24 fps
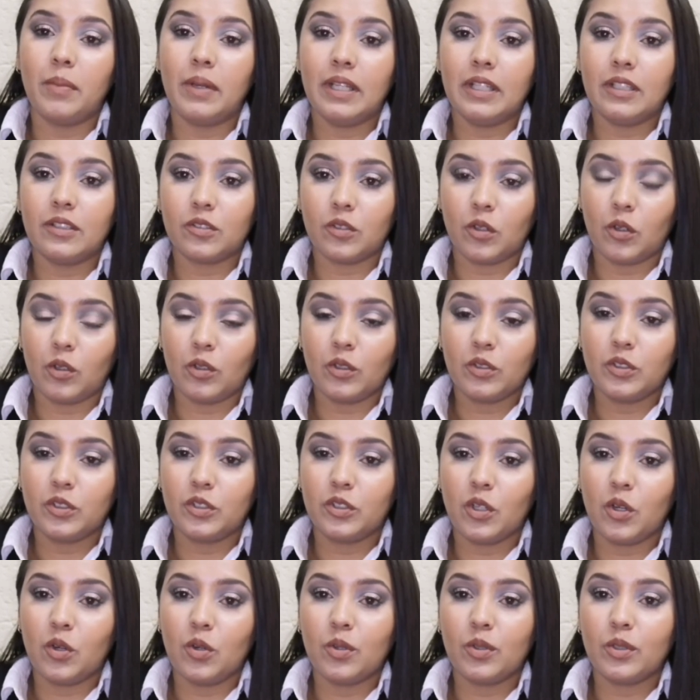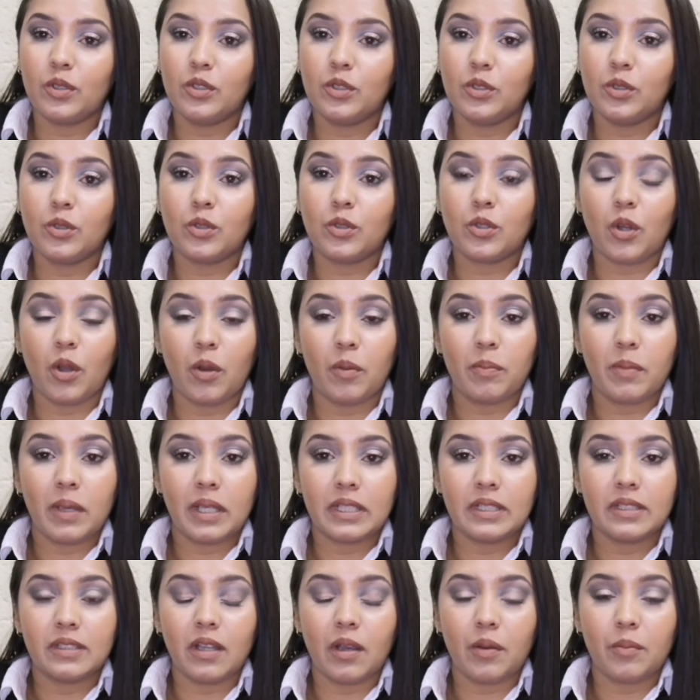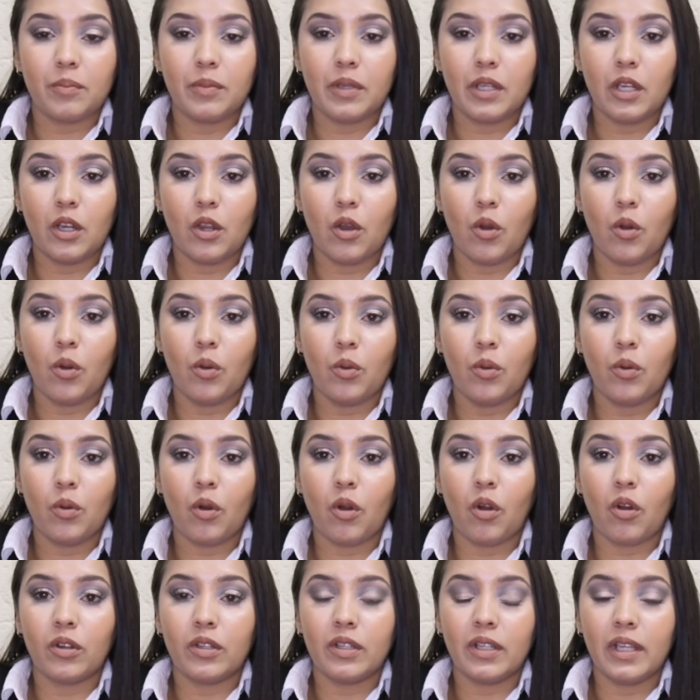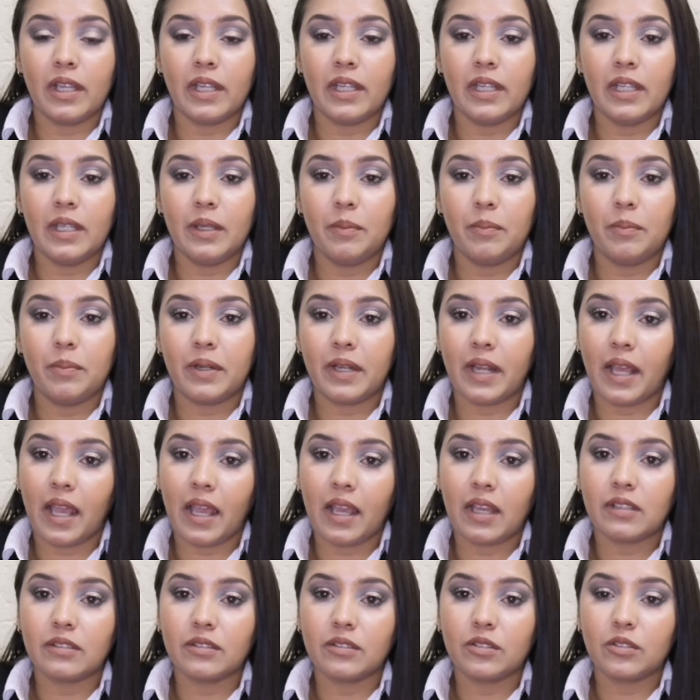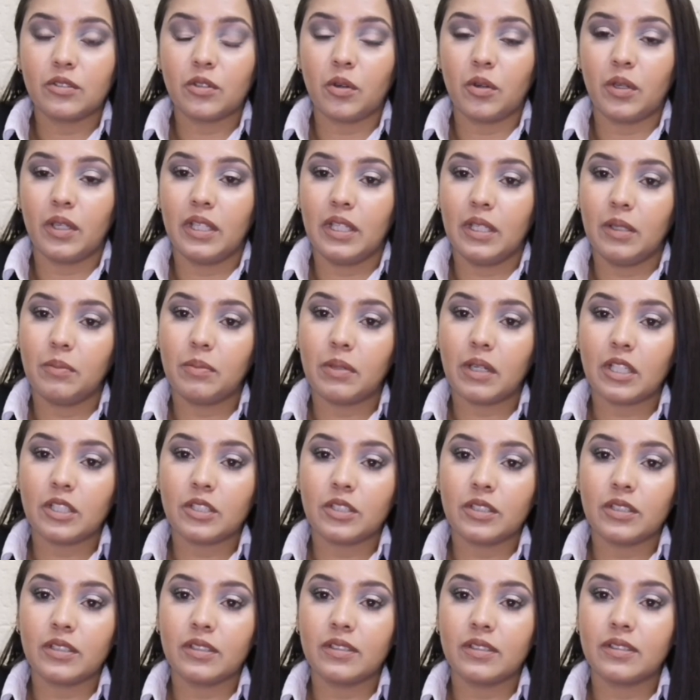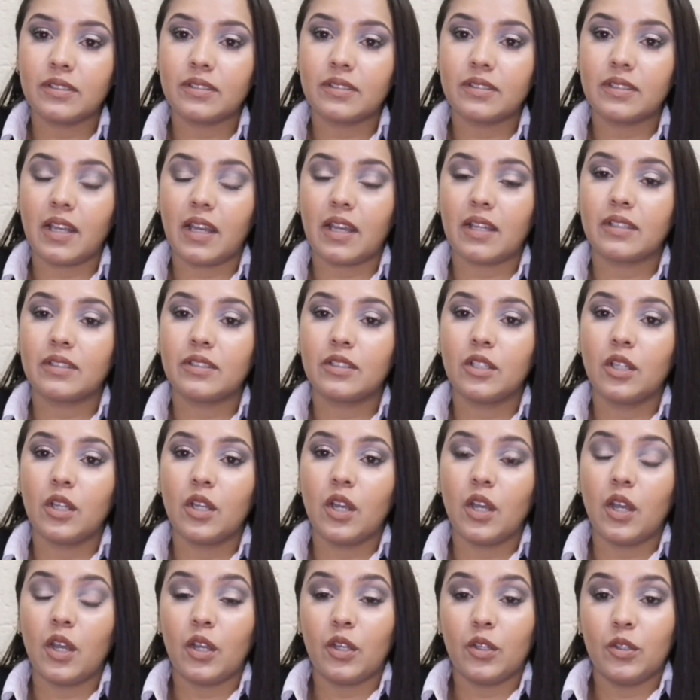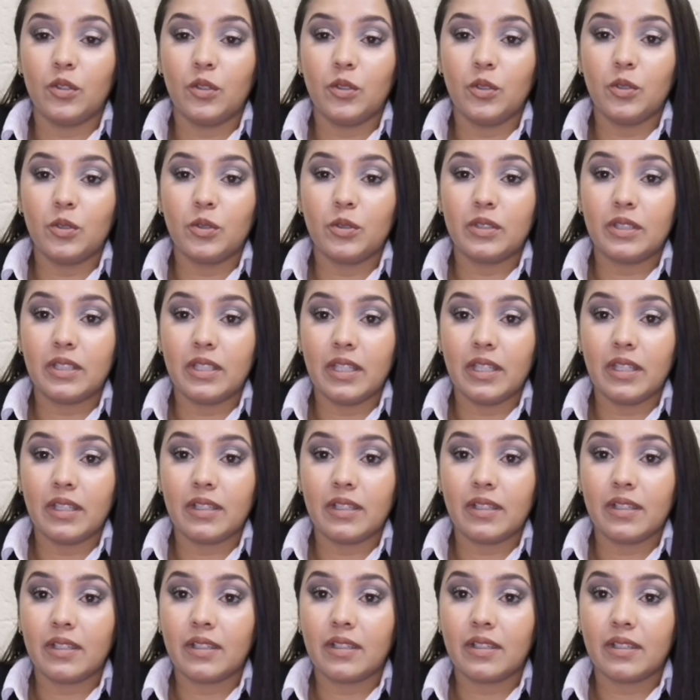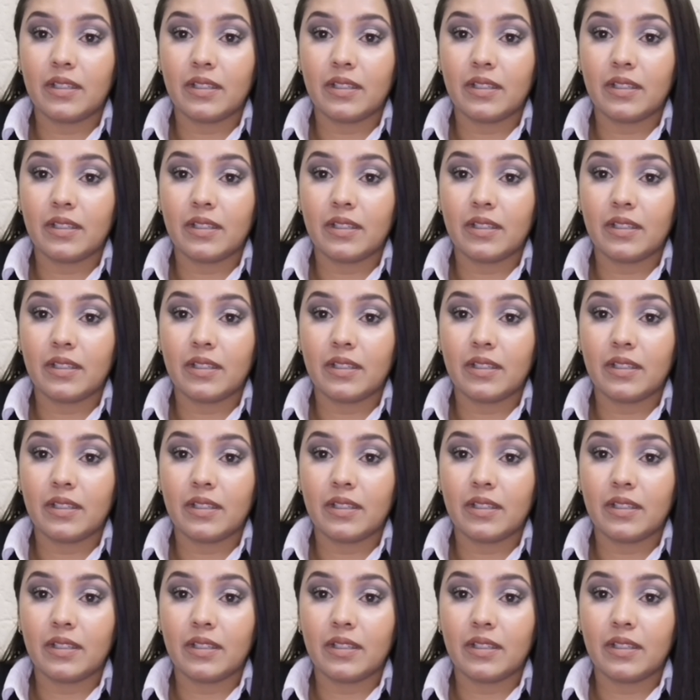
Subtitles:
Please also do comment down below on any brands or any brushes that you think